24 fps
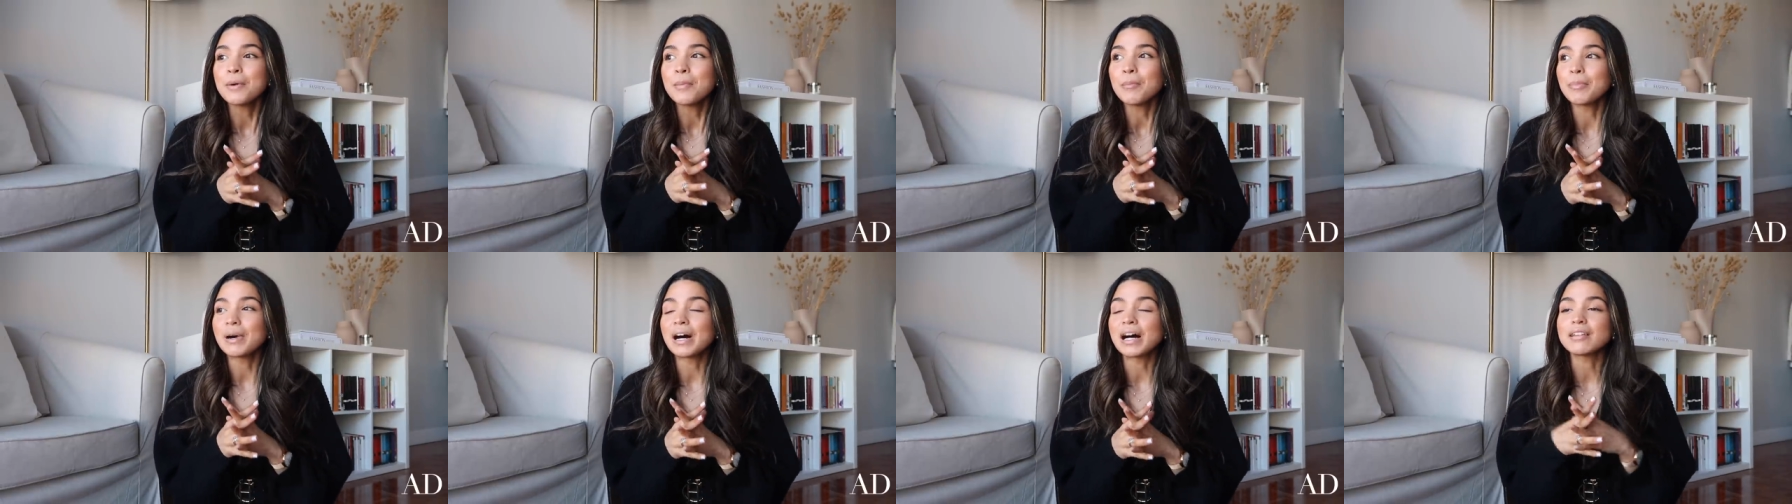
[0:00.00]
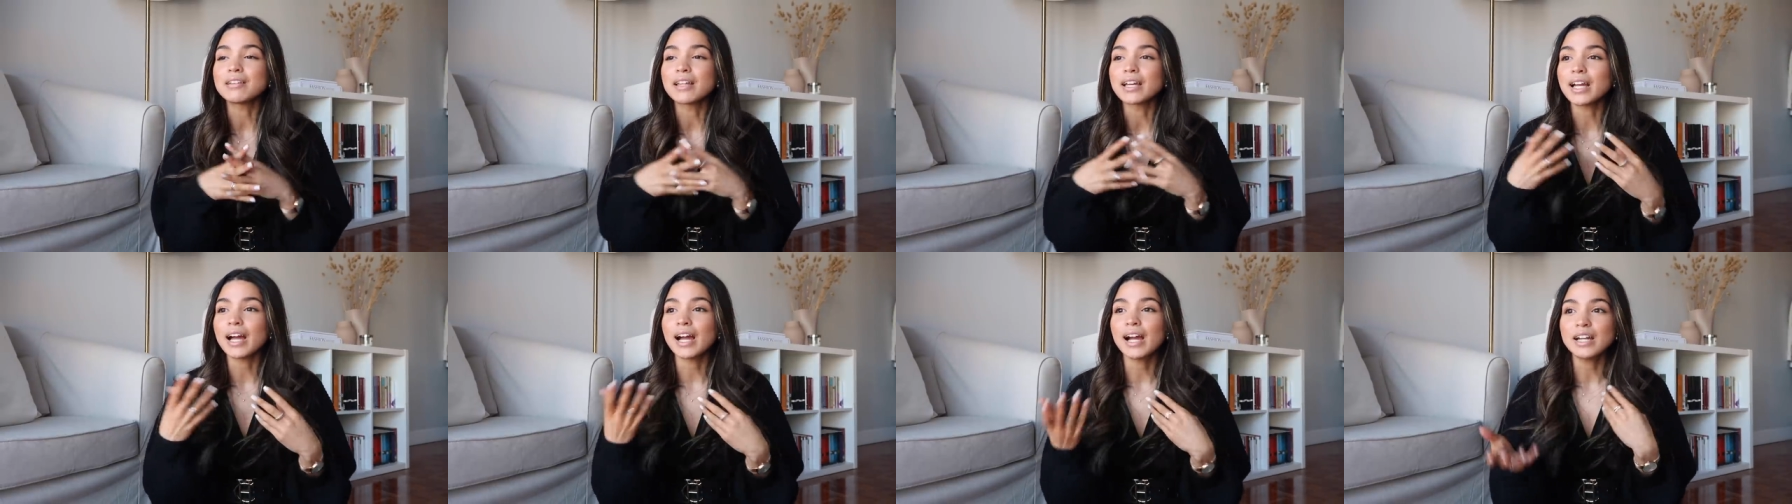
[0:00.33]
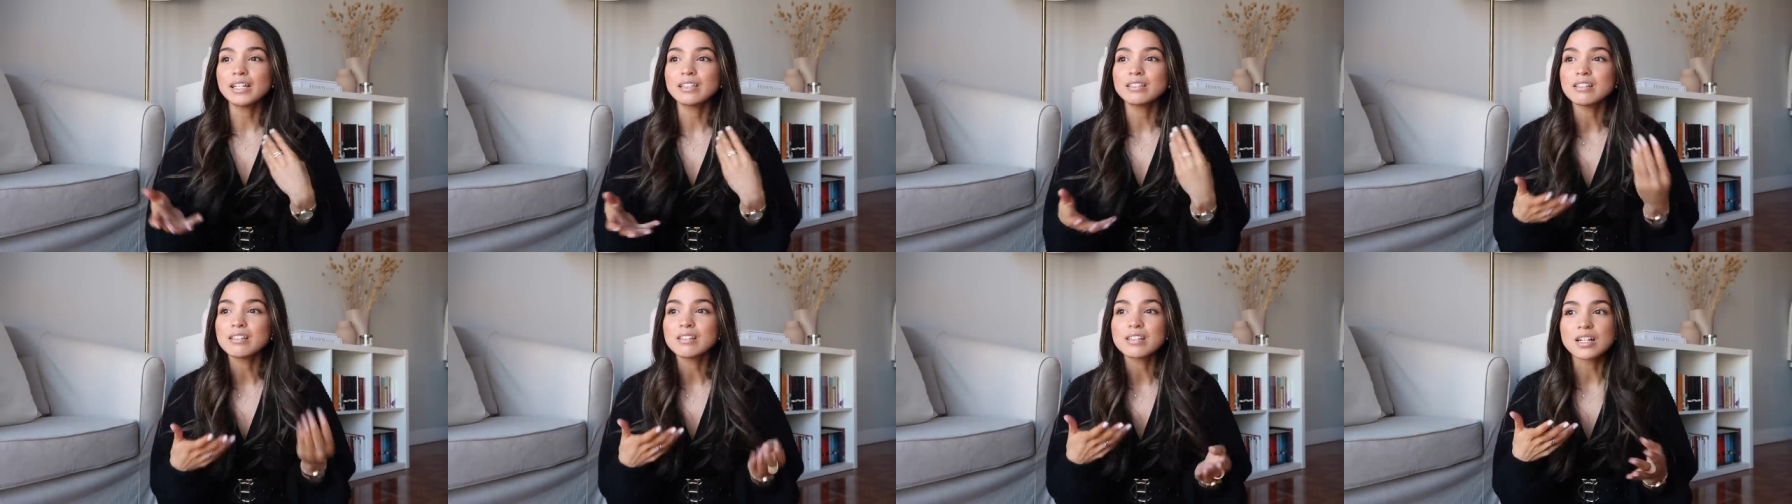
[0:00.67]
but like I
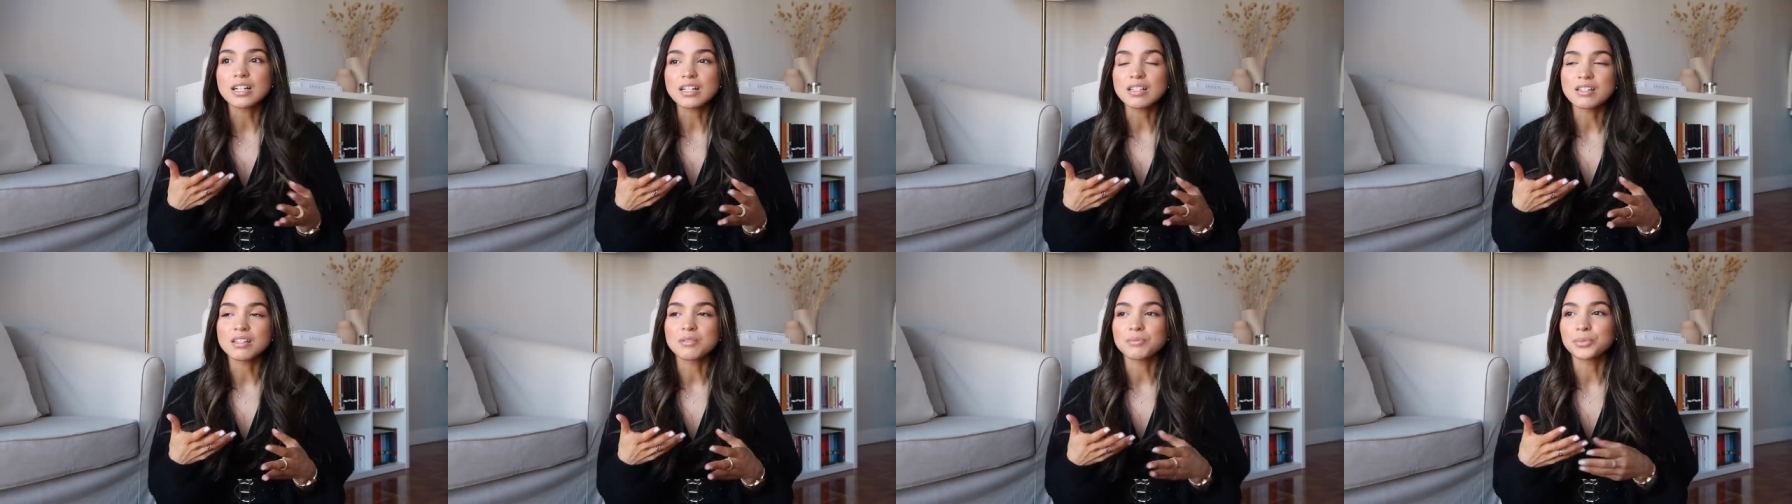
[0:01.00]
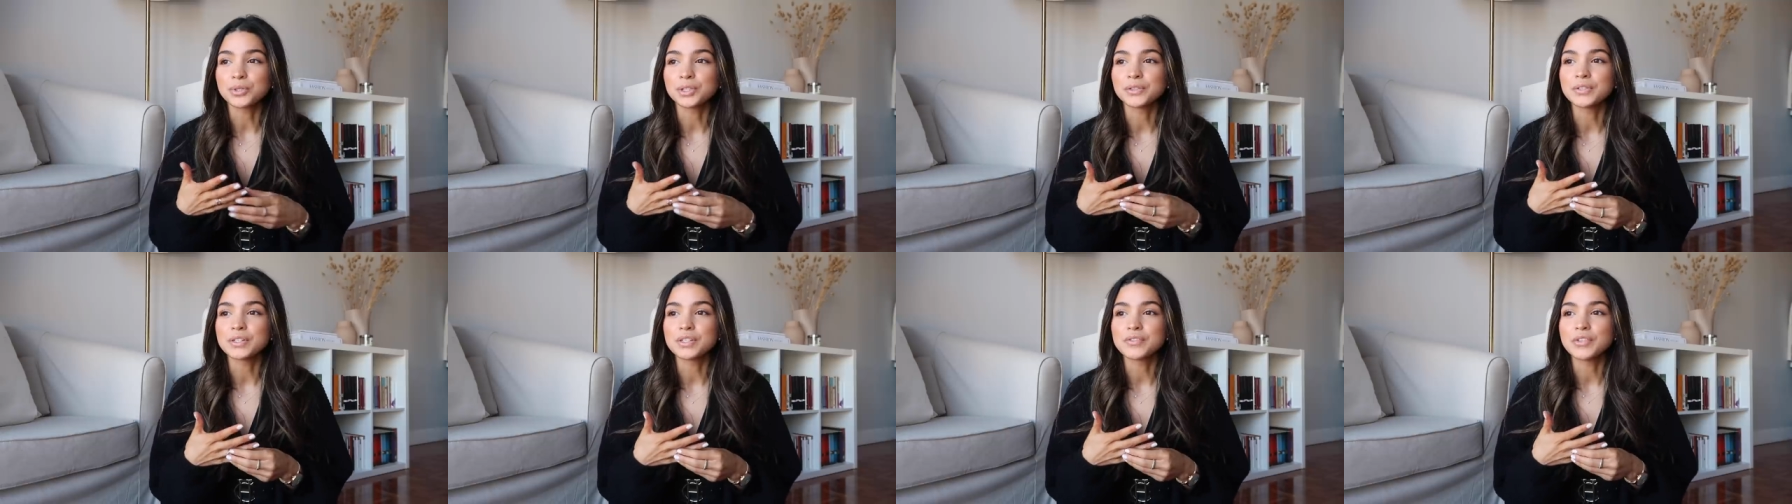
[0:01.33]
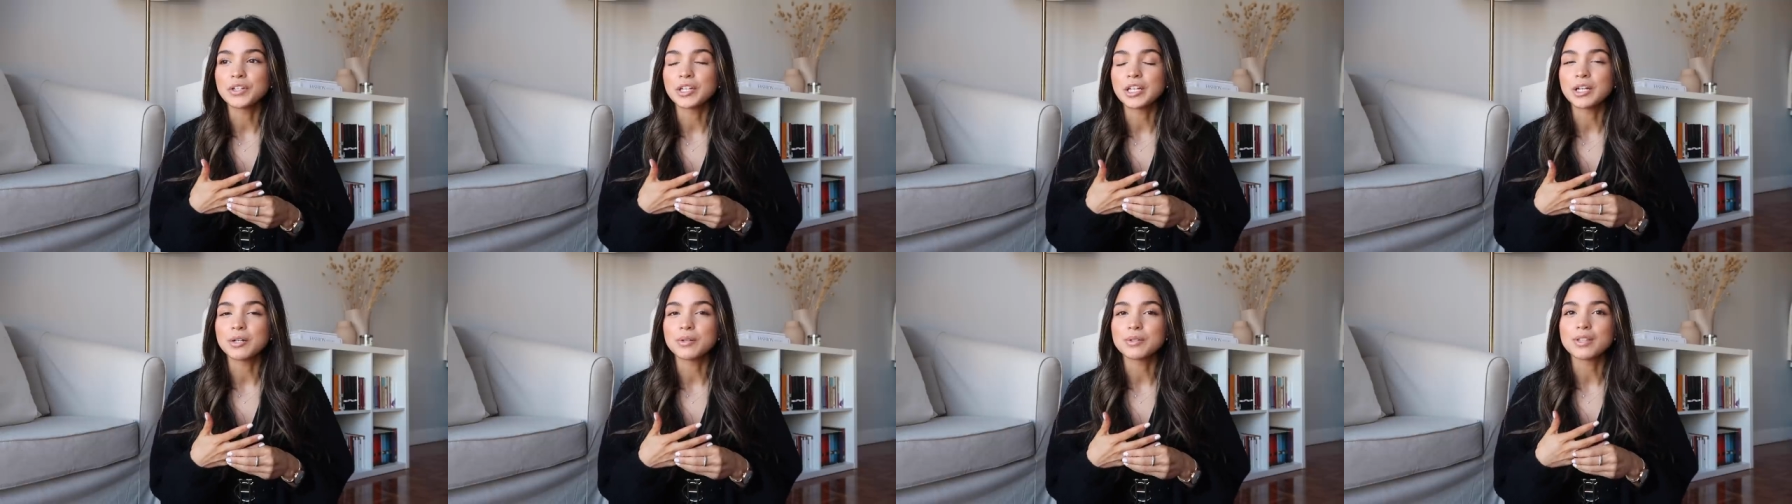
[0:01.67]
had discussed in previous
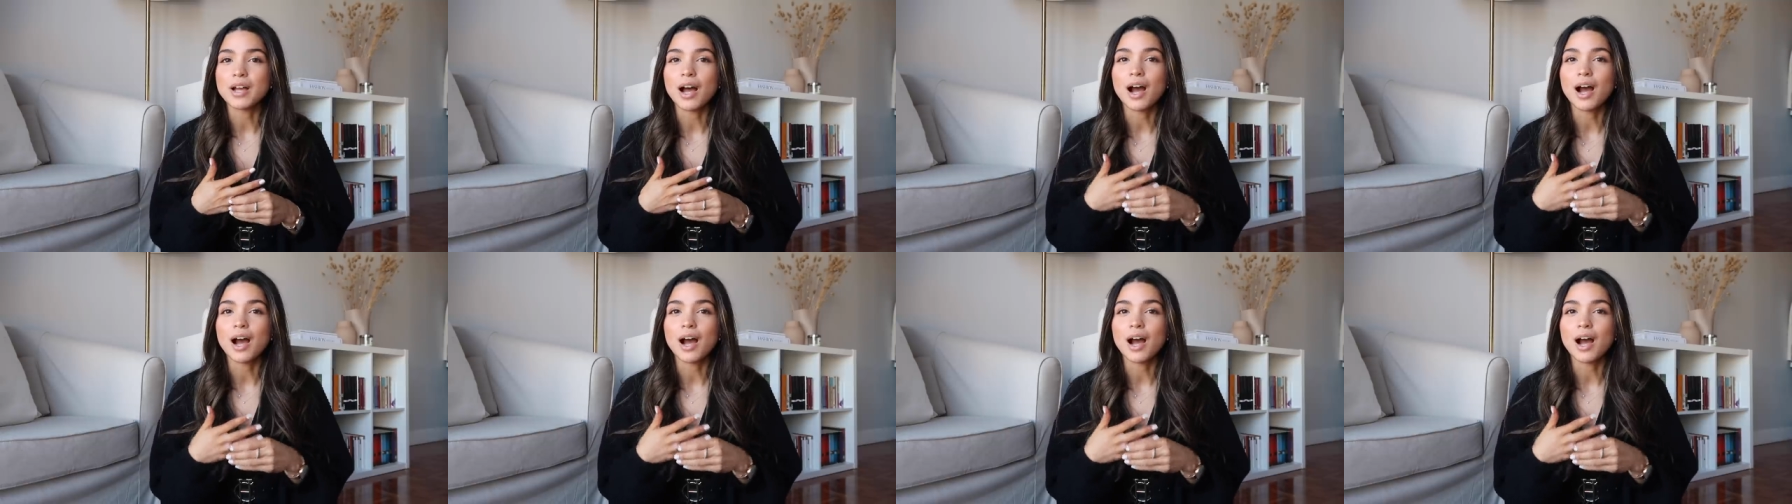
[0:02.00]
videos,